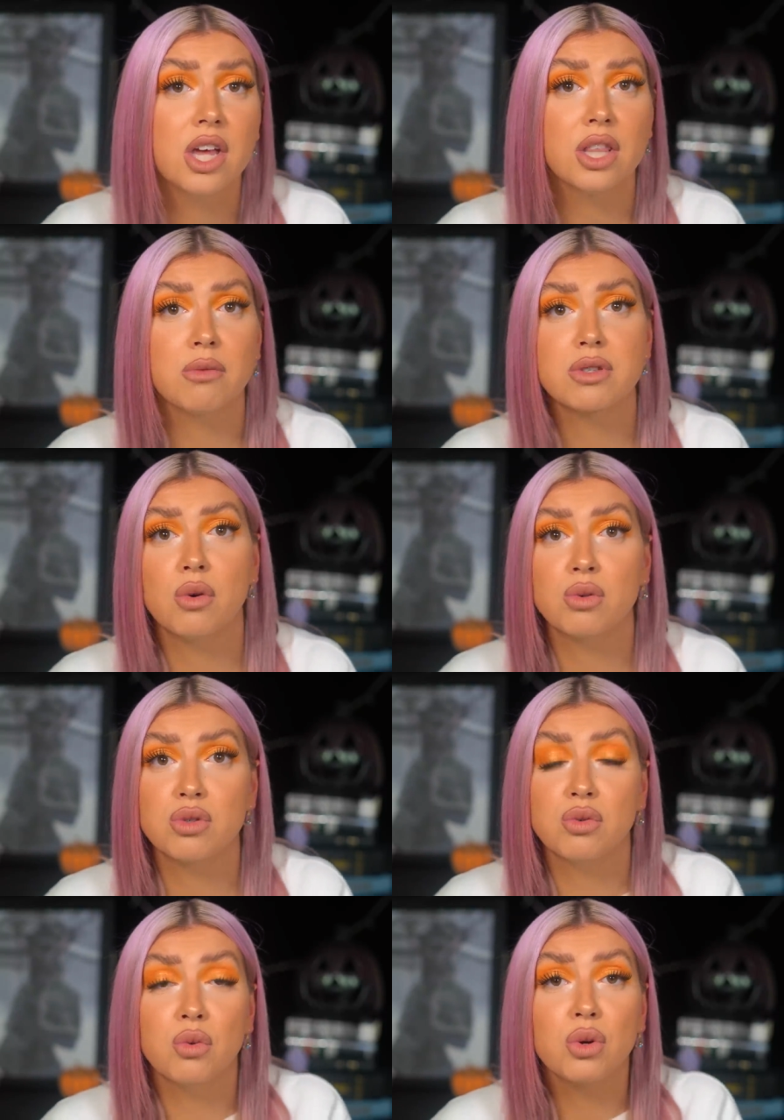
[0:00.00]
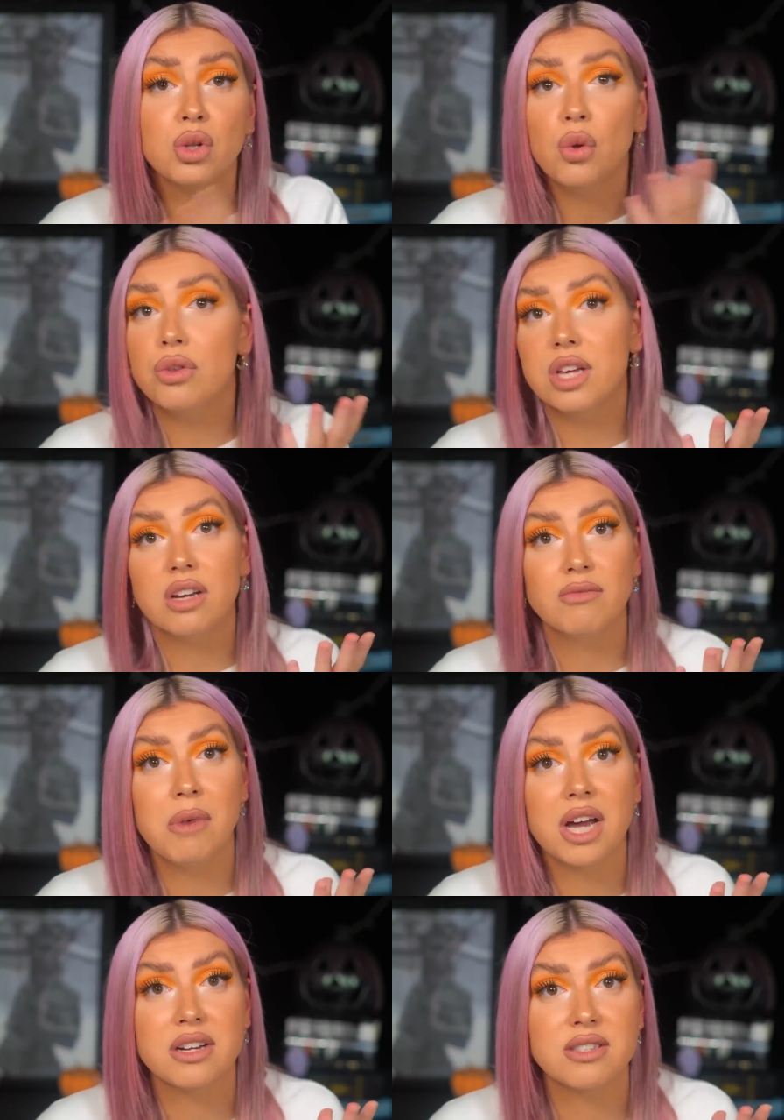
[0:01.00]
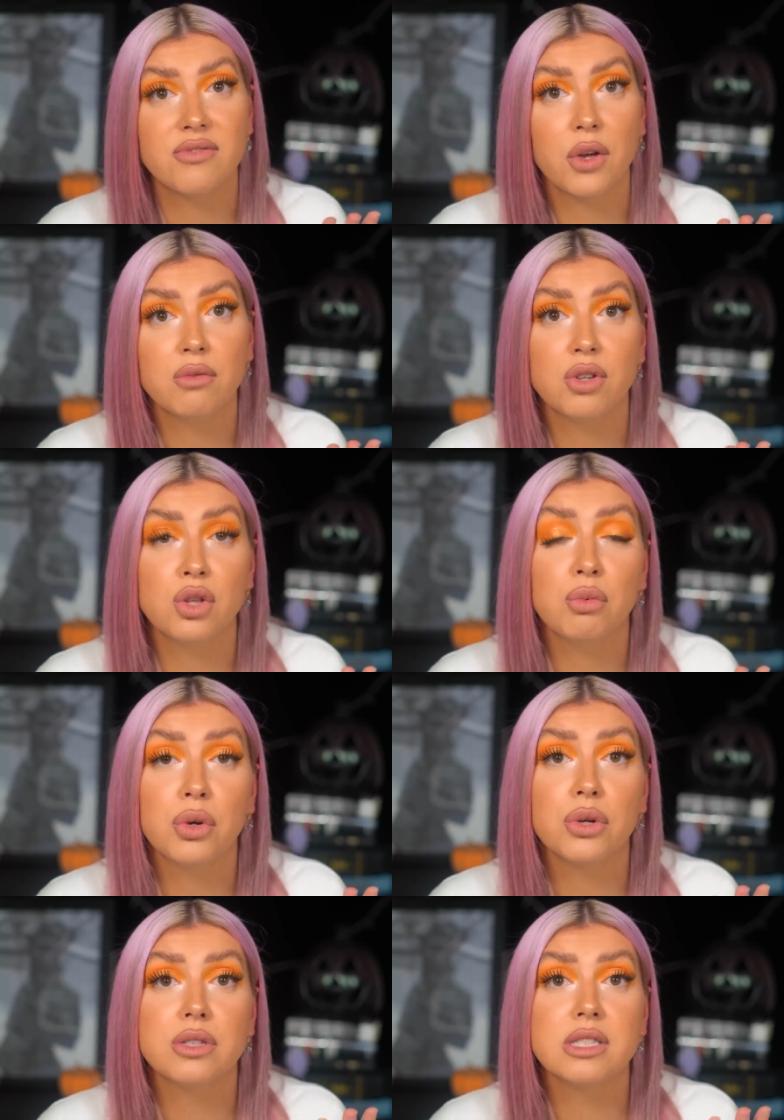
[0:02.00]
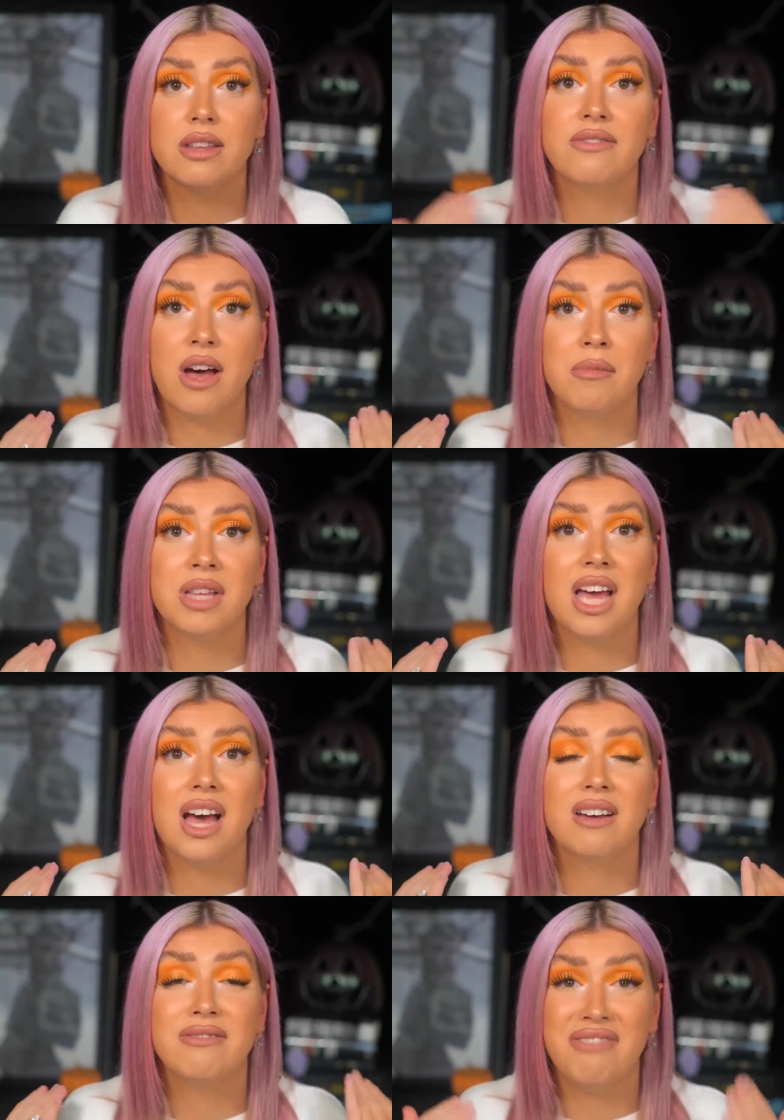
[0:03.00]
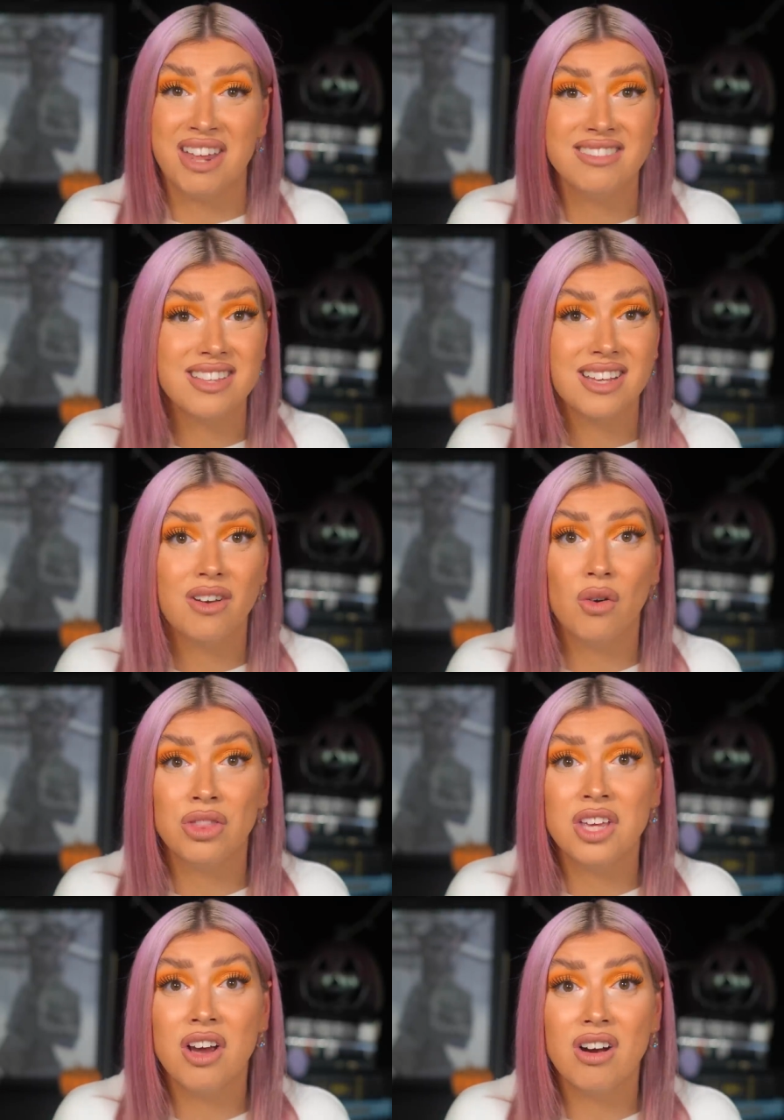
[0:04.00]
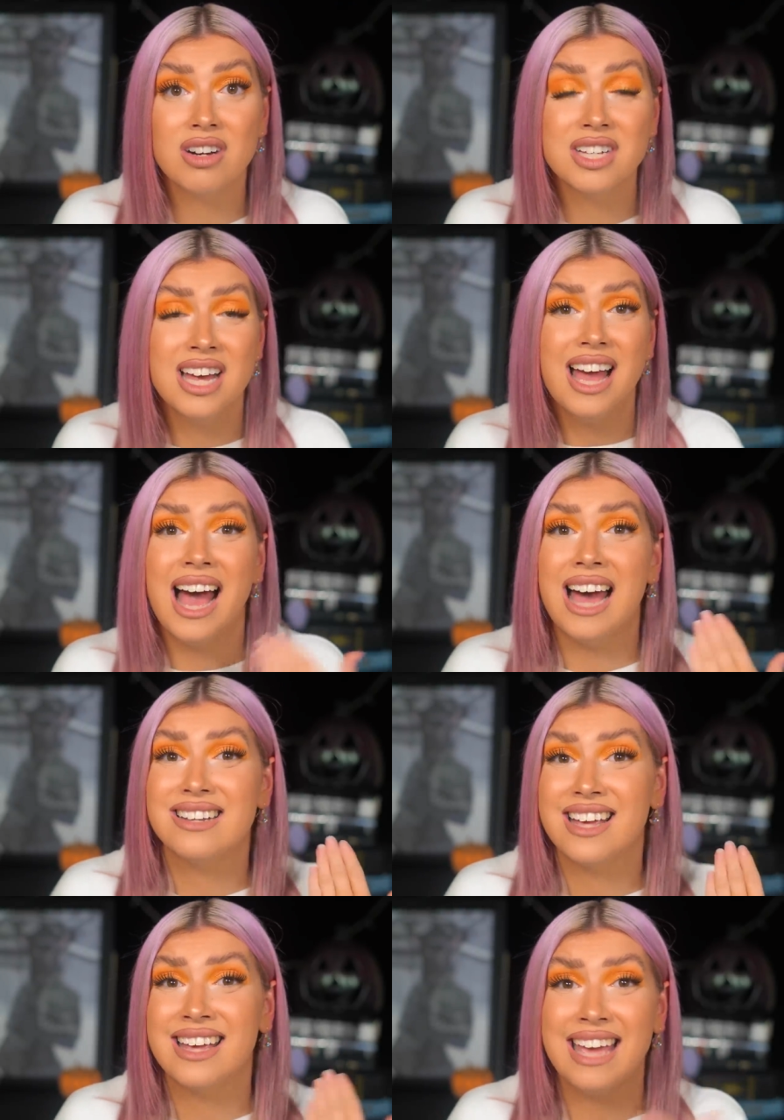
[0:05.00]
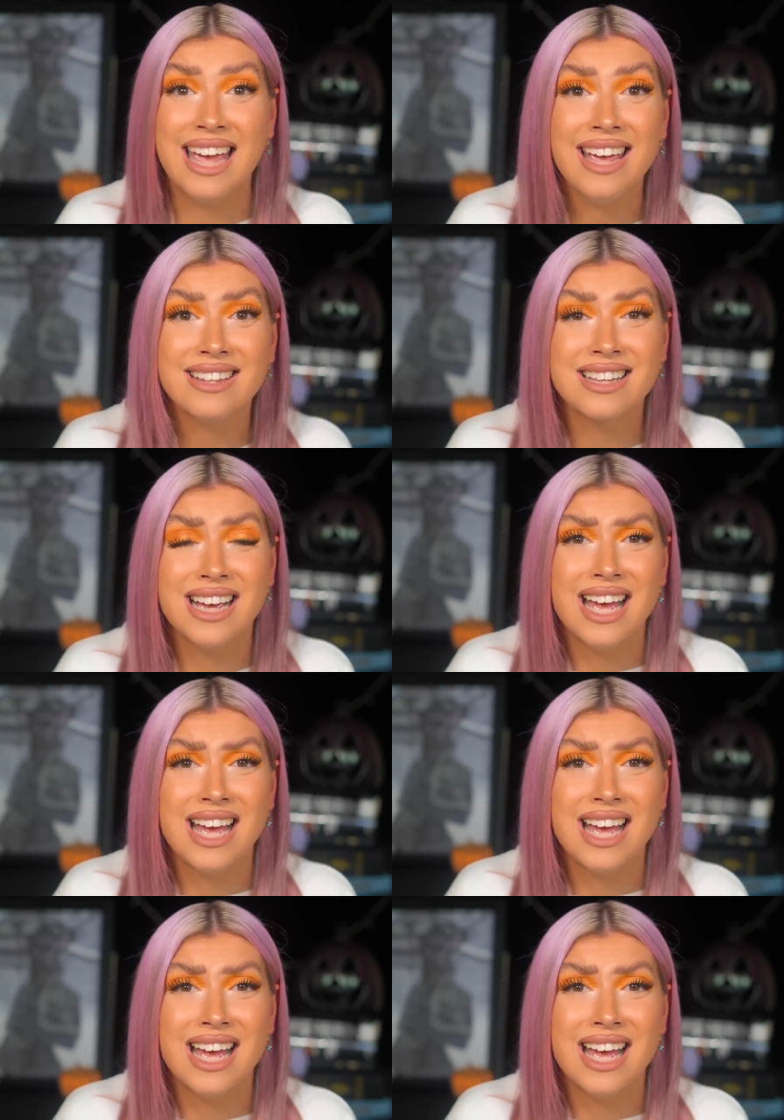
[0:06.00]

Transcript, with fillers: There was also no clothing of Myra's found in the woods. The family had fencing on the yard and a gate.